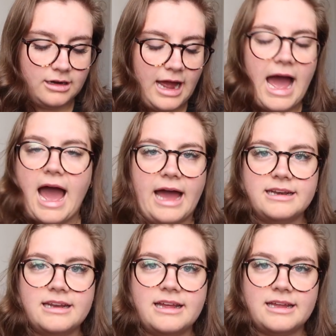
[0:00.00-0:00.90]

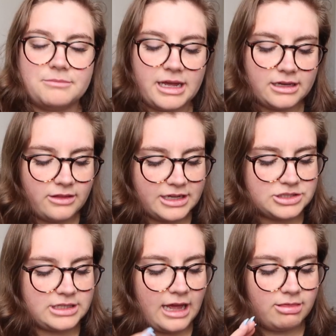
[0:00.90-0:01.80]
had in my
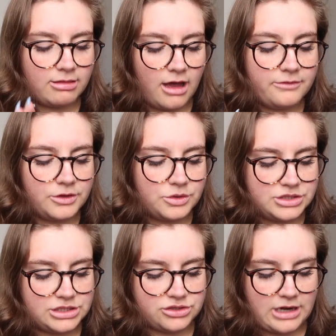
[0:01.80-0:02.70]
collection. I love
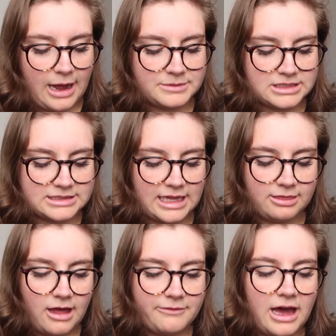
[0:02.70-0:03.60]
Gucci straps because I
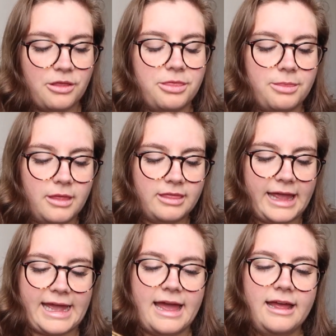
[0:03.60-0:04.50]
love how,
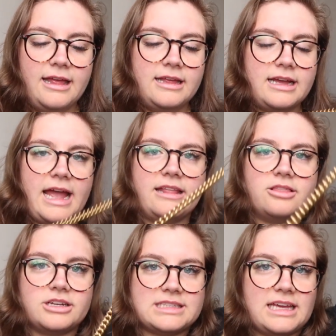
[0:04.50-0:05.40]
like, it
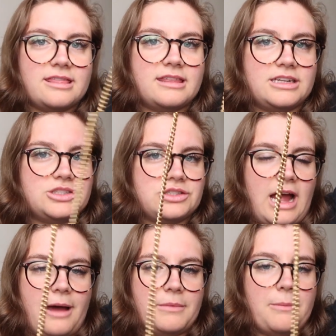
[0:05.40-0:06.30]
looks like a thin
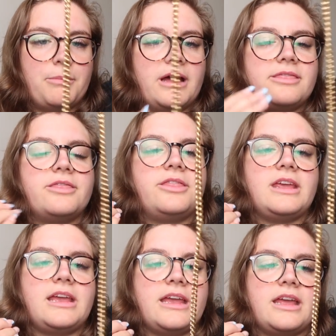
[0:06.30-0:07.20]
strap, but
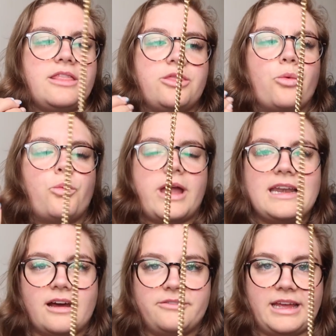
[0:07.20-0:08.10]
the
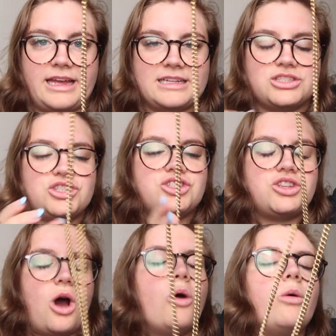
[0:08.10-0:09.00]
weight of it is
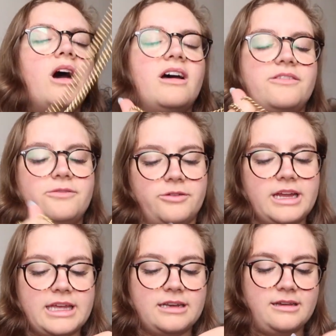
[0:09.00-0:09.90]
so
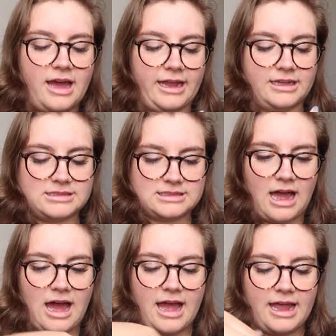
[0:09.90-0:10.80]
freaking nice.
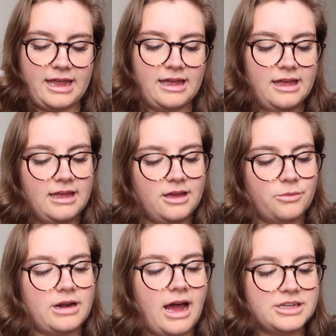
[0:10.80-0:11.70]

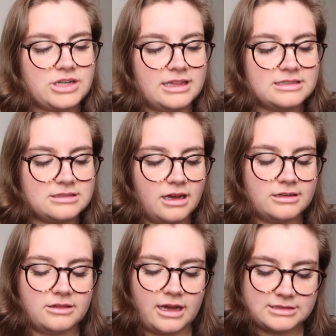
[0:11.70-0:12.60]
When I tried this
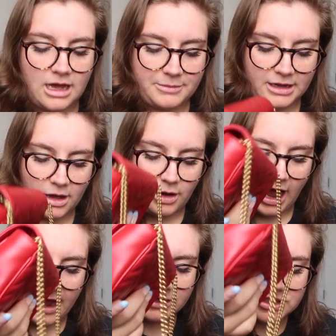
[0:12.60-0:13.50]
on a long time ago,
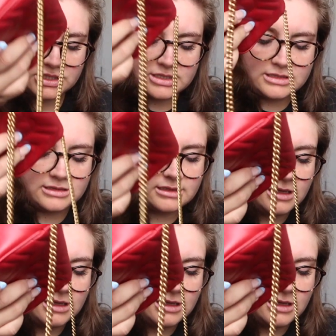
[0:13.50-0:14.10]
I just